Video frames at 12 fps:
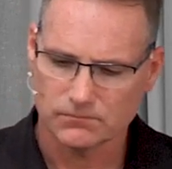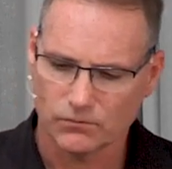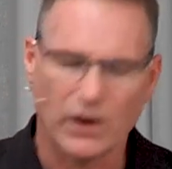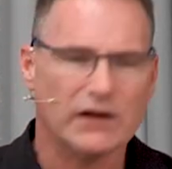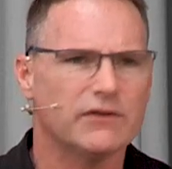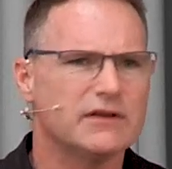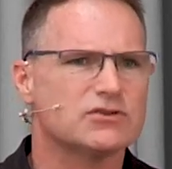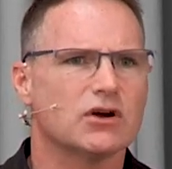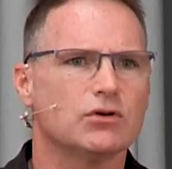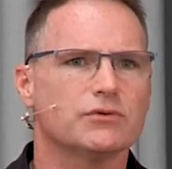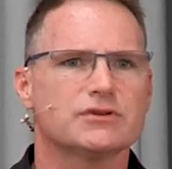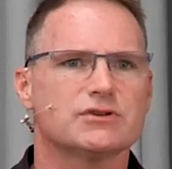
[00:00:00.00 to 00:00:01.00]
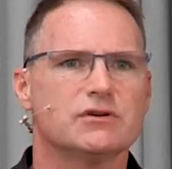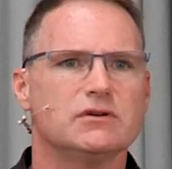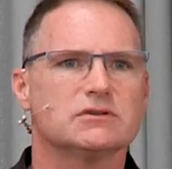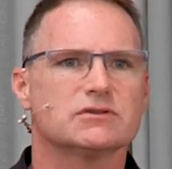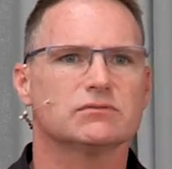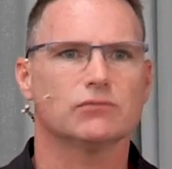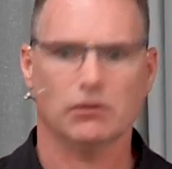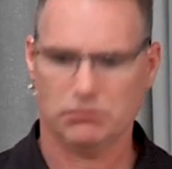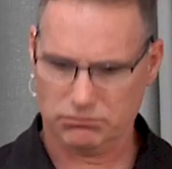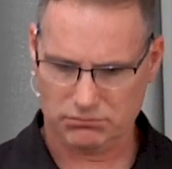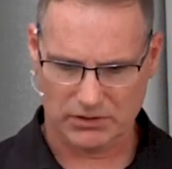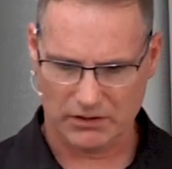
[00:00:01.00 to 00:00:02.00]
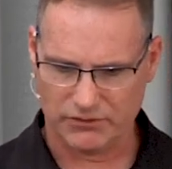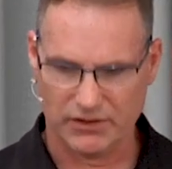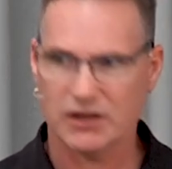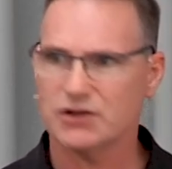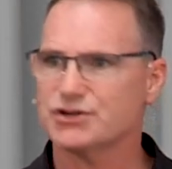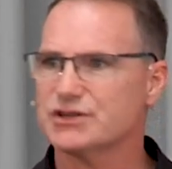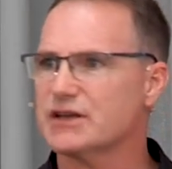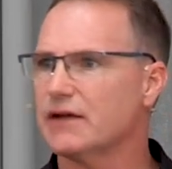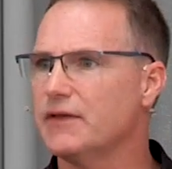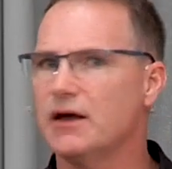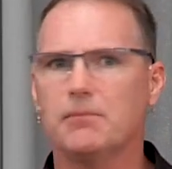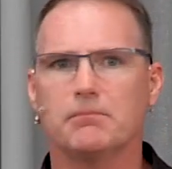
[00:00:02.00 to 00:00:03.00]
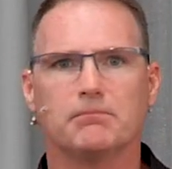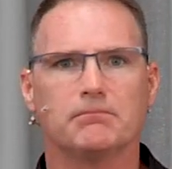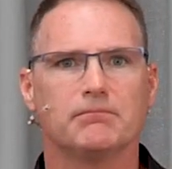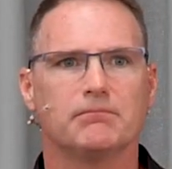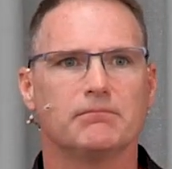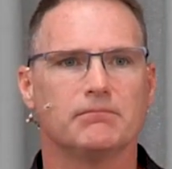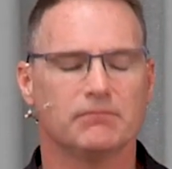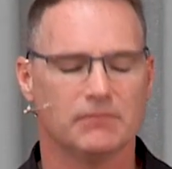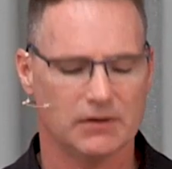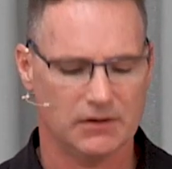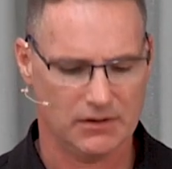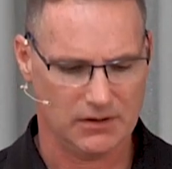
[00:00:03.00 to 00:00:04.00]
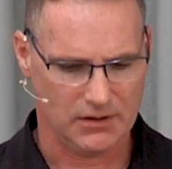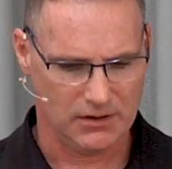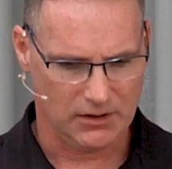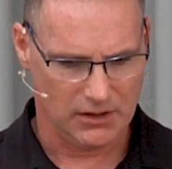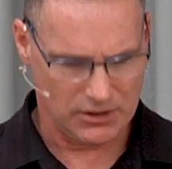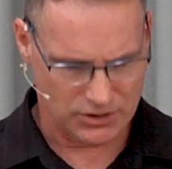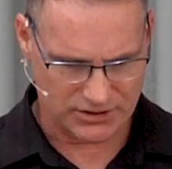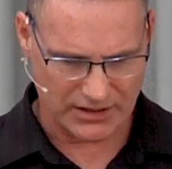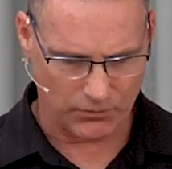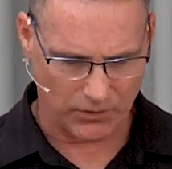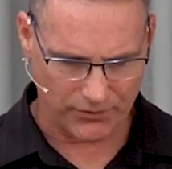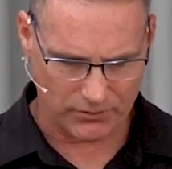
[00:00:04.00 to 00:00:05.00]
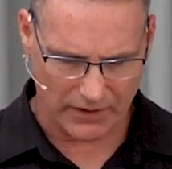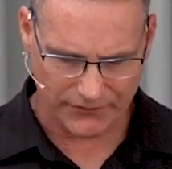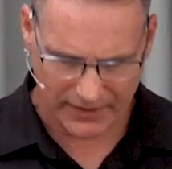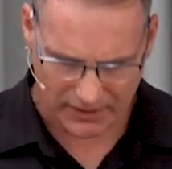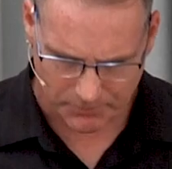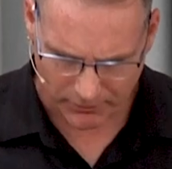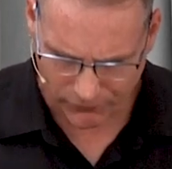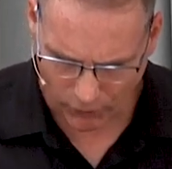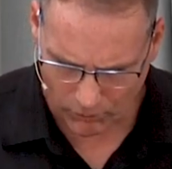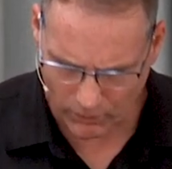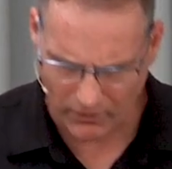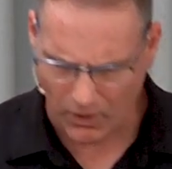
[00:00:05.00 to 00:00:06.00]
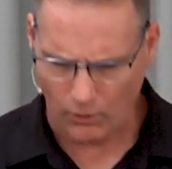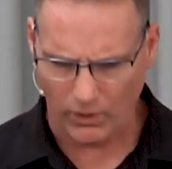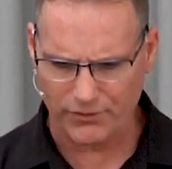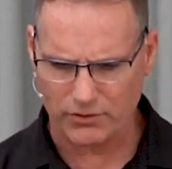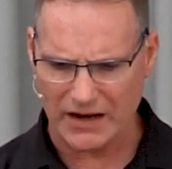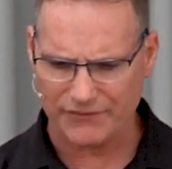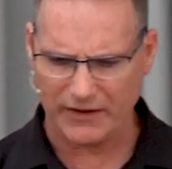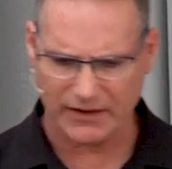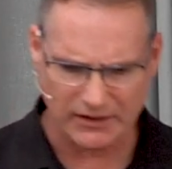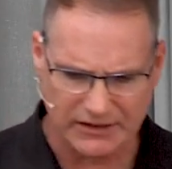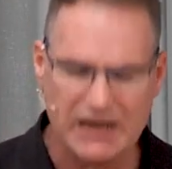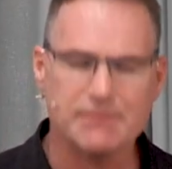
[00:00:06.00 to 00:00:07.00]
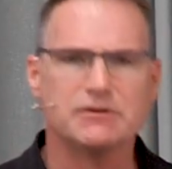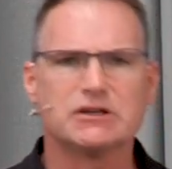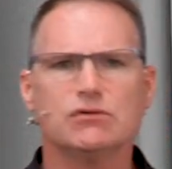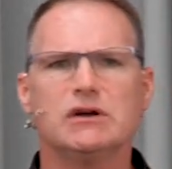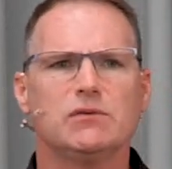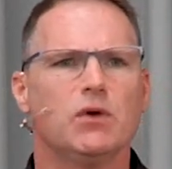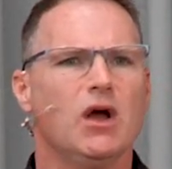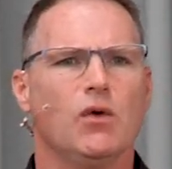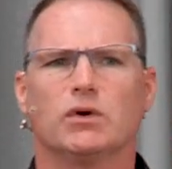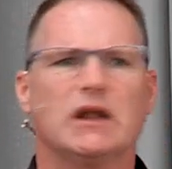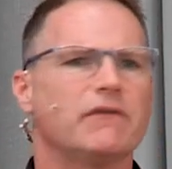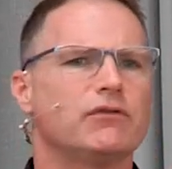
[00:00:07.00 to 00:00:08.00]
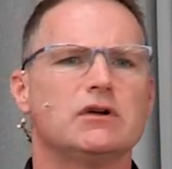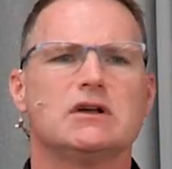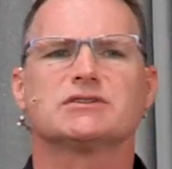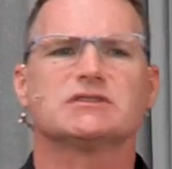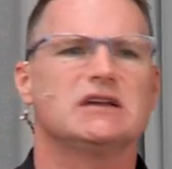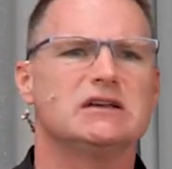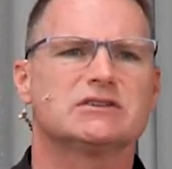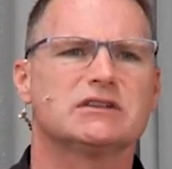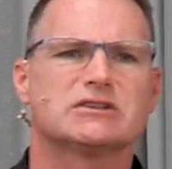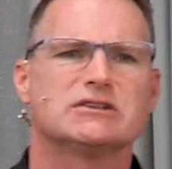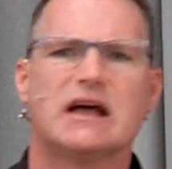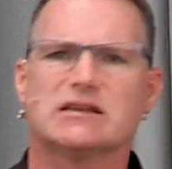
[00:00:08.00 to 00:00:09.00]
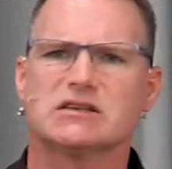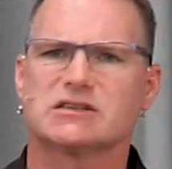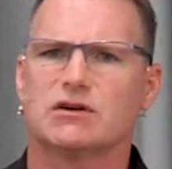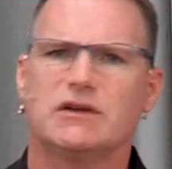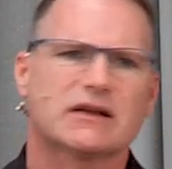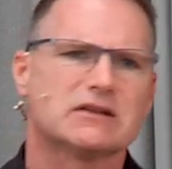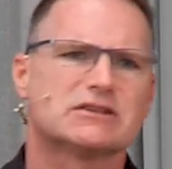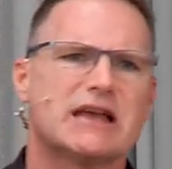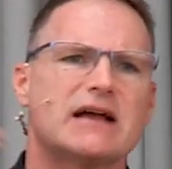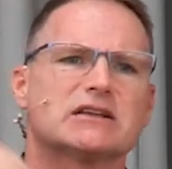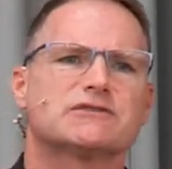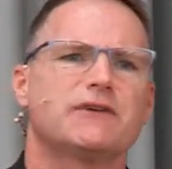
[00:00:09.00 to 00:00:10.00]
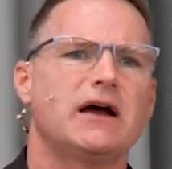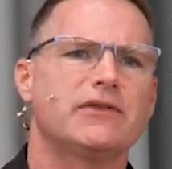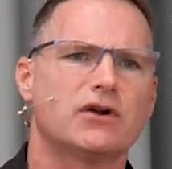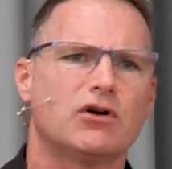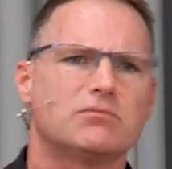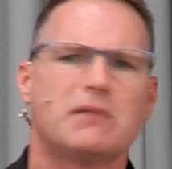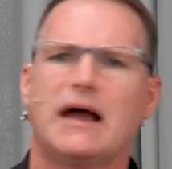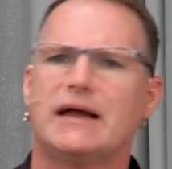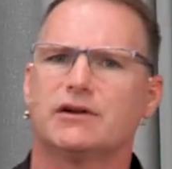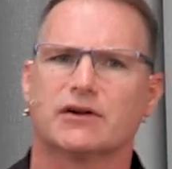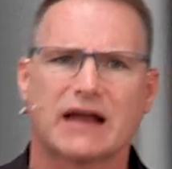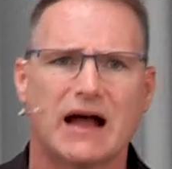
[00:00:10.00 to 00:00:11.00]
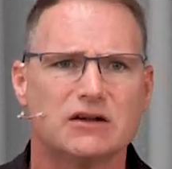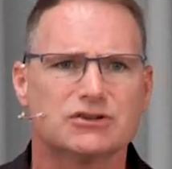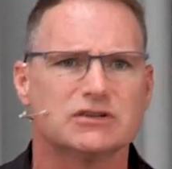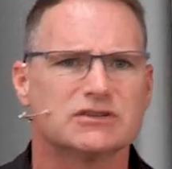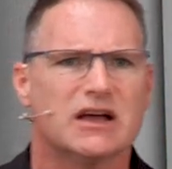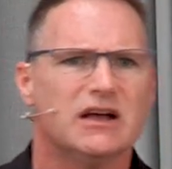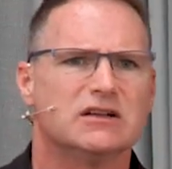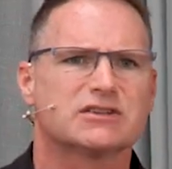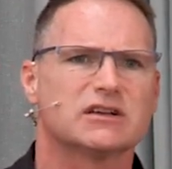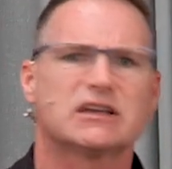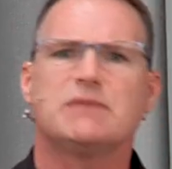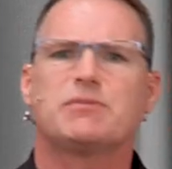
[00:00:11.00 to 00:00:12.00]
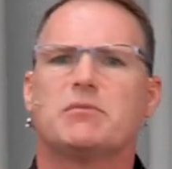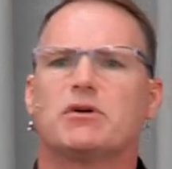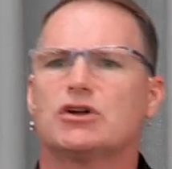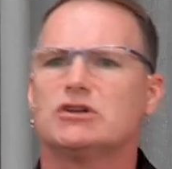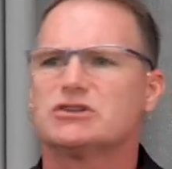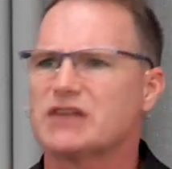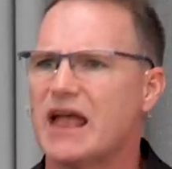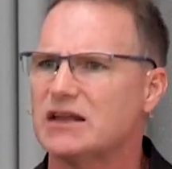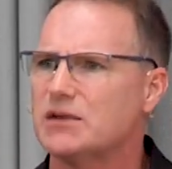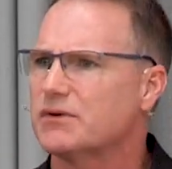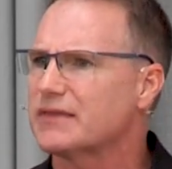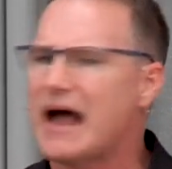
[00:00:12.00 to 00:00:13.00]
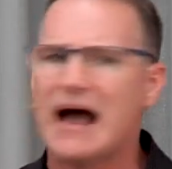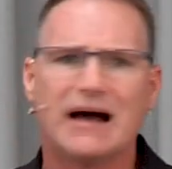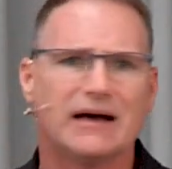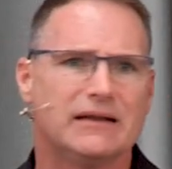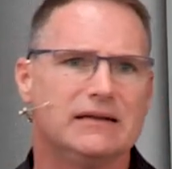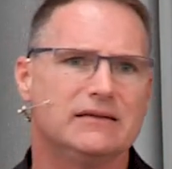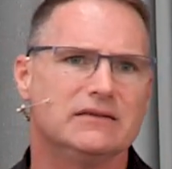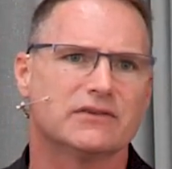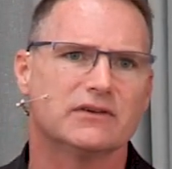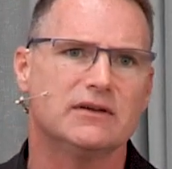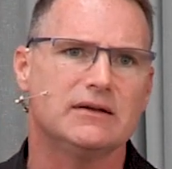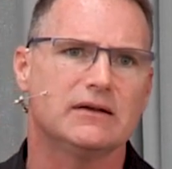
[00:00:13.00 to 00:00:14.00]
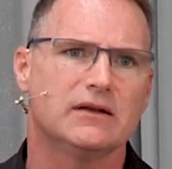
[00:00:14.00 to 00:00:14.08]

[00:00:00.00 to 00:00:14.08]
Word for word: Why do they struggle with assurance? Well, everything hinges on them. Hinges on whether or not they can perform, whether or not they can keep doing whatever is, is that's necessary that can satisfy their own mind or conscience that's going to keep them in good standing with God. You see?